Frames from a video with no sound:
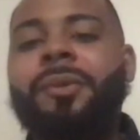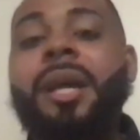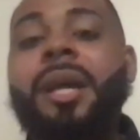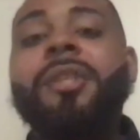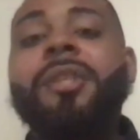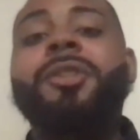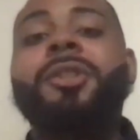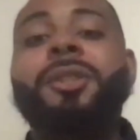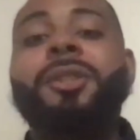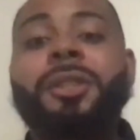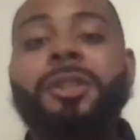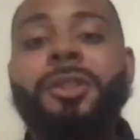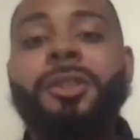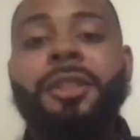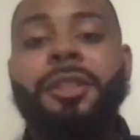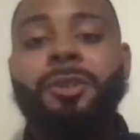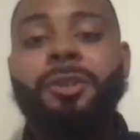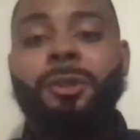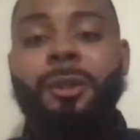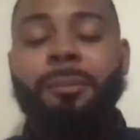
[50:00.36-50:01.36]
shouldn't have
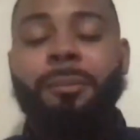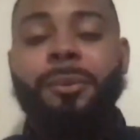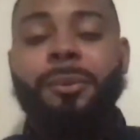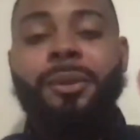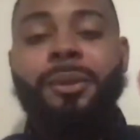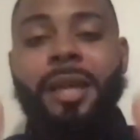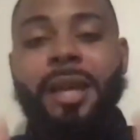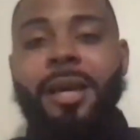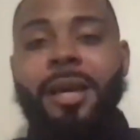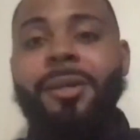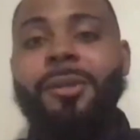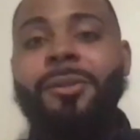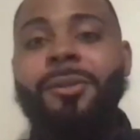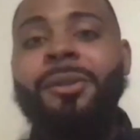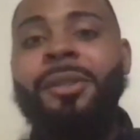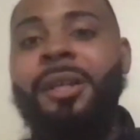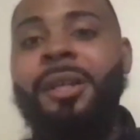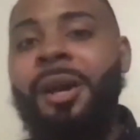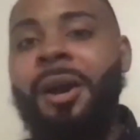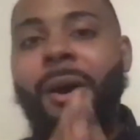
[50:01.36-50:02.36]
just tripled down
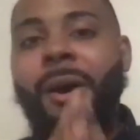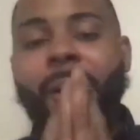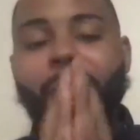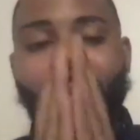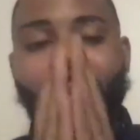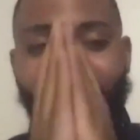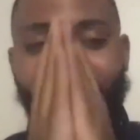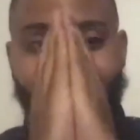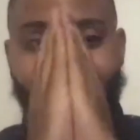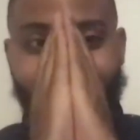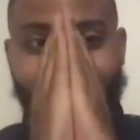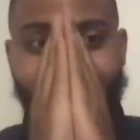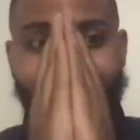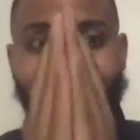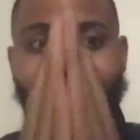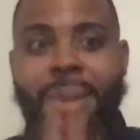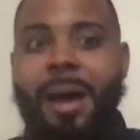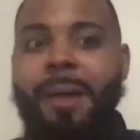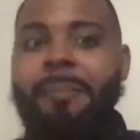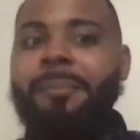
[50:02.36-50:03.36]
on
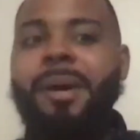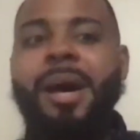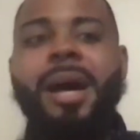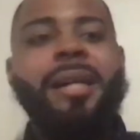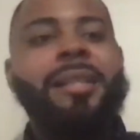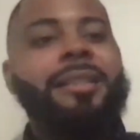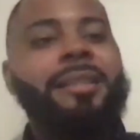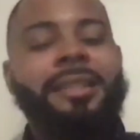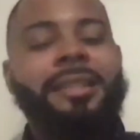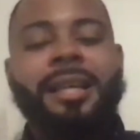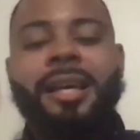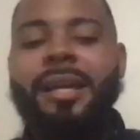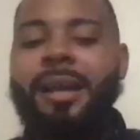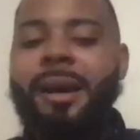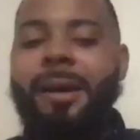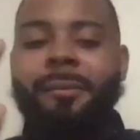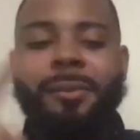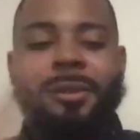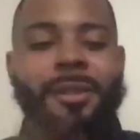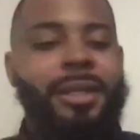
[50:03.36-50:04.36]
my mindset.
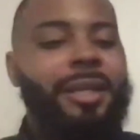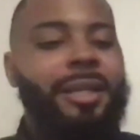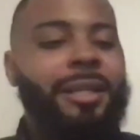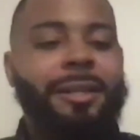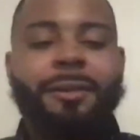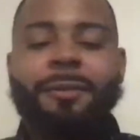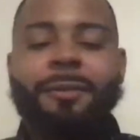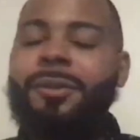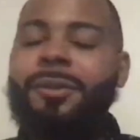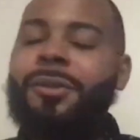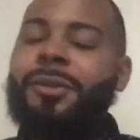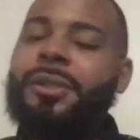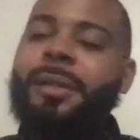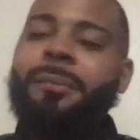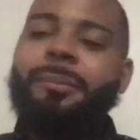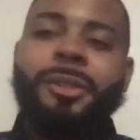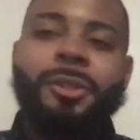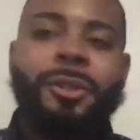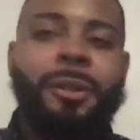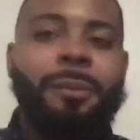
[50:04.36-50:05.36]
I'm good at interviews. Let
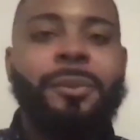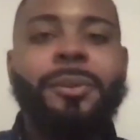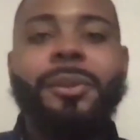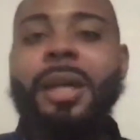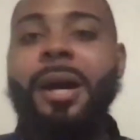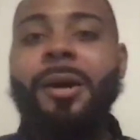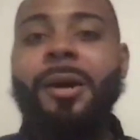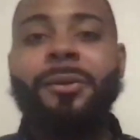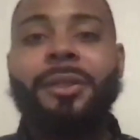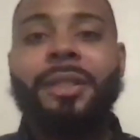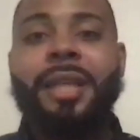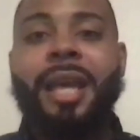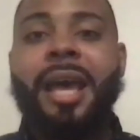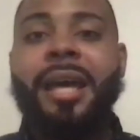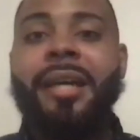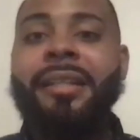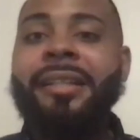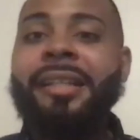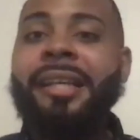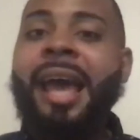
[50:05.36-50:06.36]
me triple down on
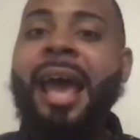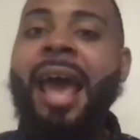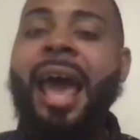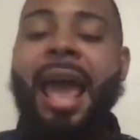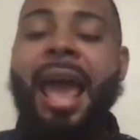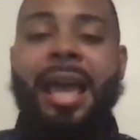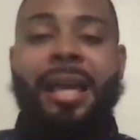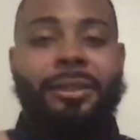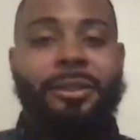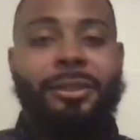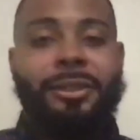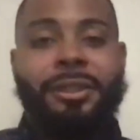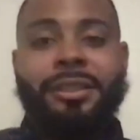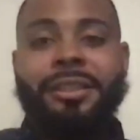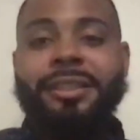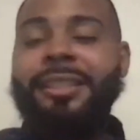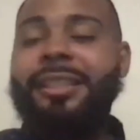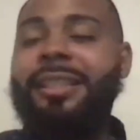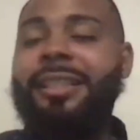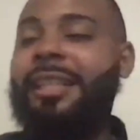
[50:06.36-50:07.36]
that and
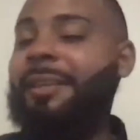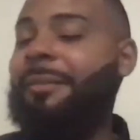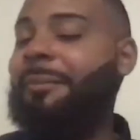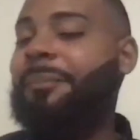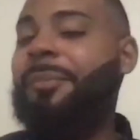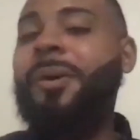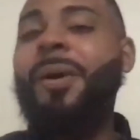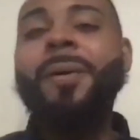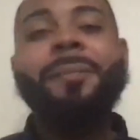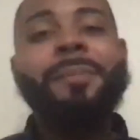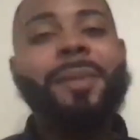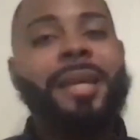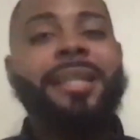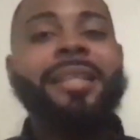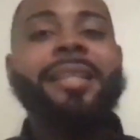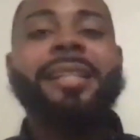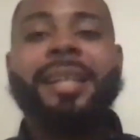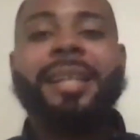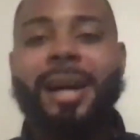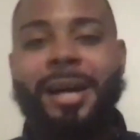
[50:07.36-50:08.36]
just keep on
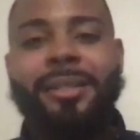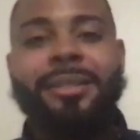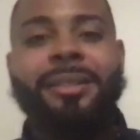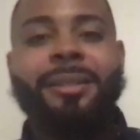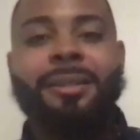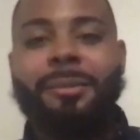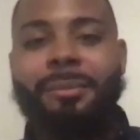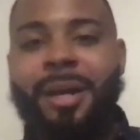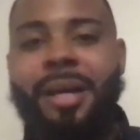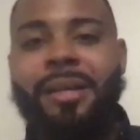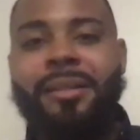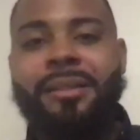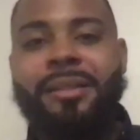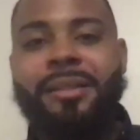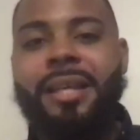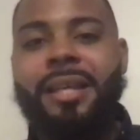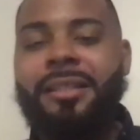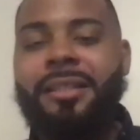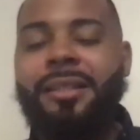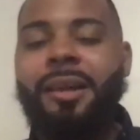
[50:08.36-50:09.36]
making content about
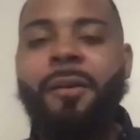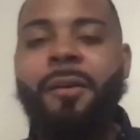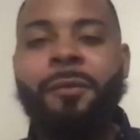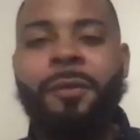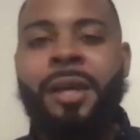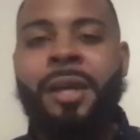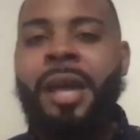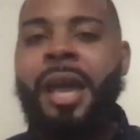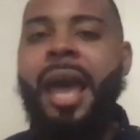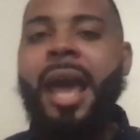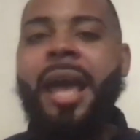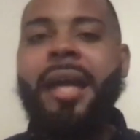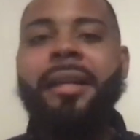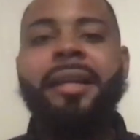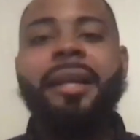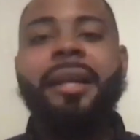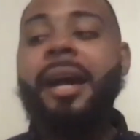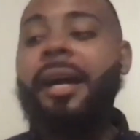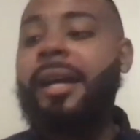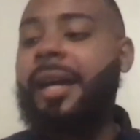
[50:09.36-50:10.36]
that stuff. And
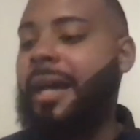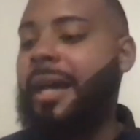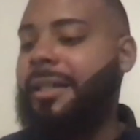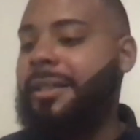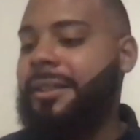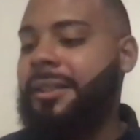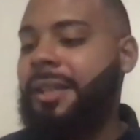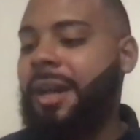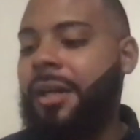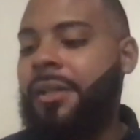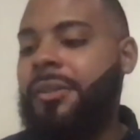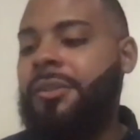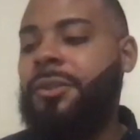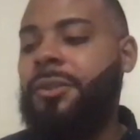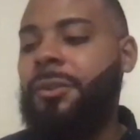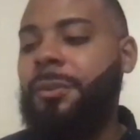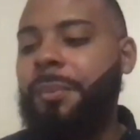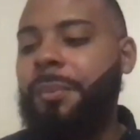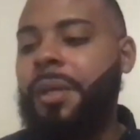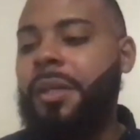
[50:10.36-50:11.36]
then I got stuck
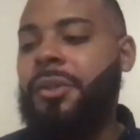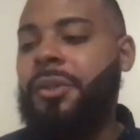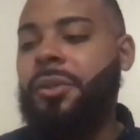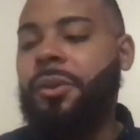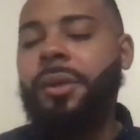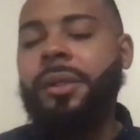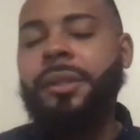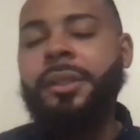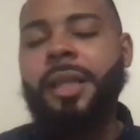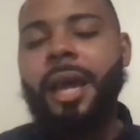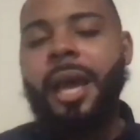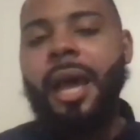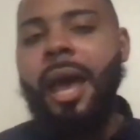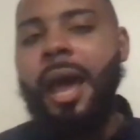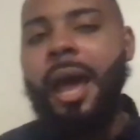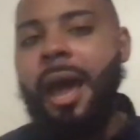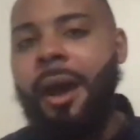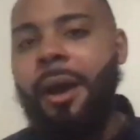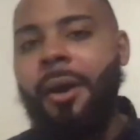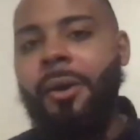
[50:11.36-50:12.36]
too much on the
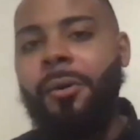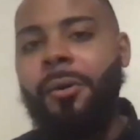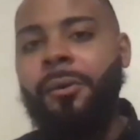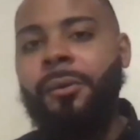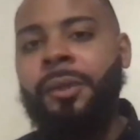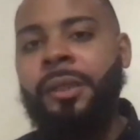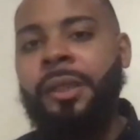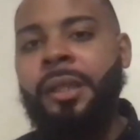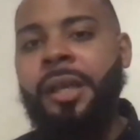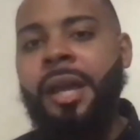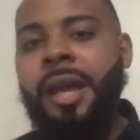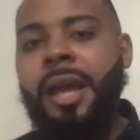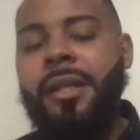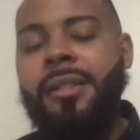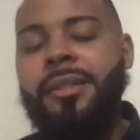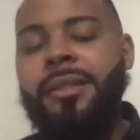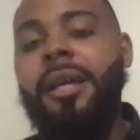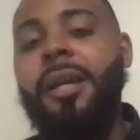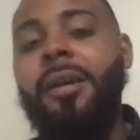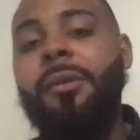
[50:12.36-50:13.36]
how
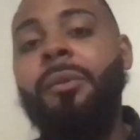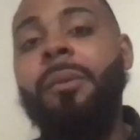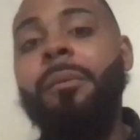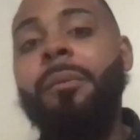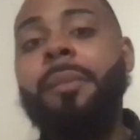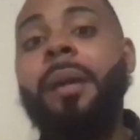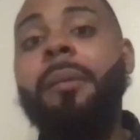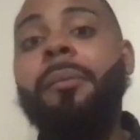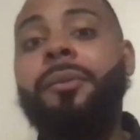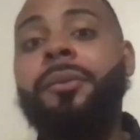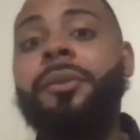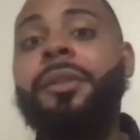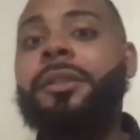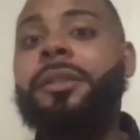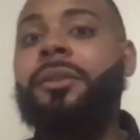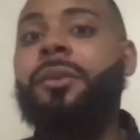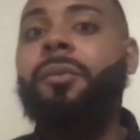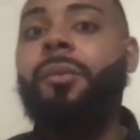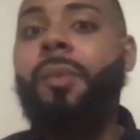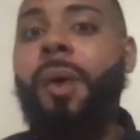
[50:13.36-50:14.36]
instead of remembering
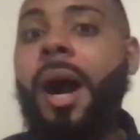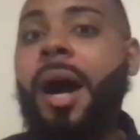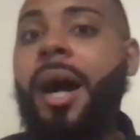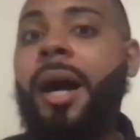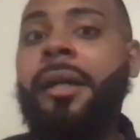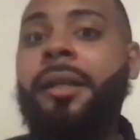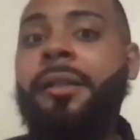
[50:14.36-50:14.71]
the why